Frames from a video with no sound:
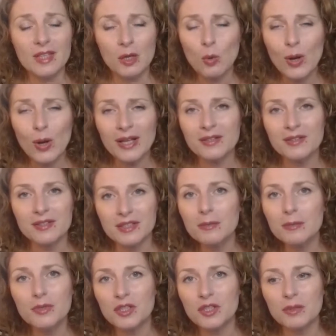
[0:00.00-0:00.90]
when
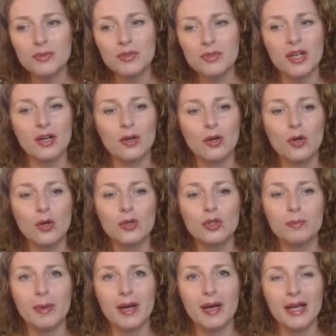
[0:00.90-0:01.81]
symptoms are
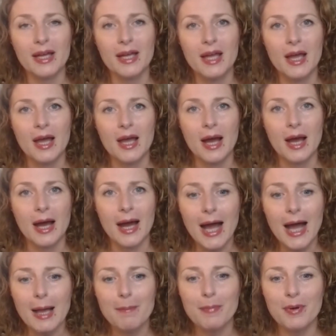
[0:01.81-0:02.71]
caused by
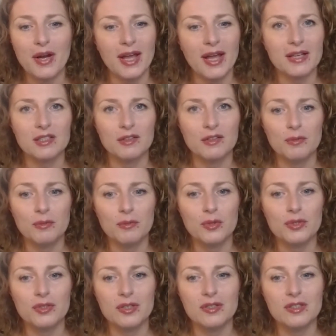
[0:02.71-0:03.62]
hyperactive
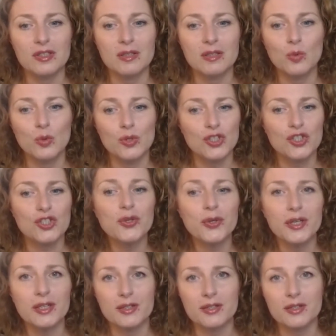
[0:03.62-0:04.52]
immune system, which
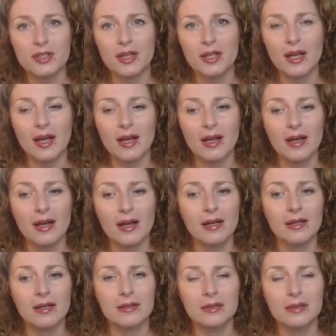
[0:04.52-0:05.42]
triggers
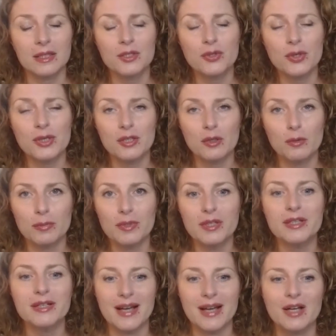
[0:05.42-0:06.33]
adrenal
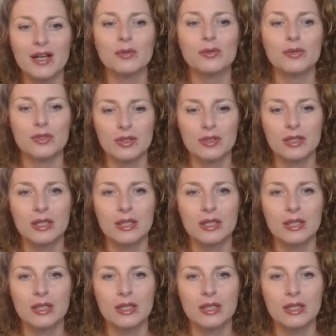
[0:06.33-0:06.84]
burnout.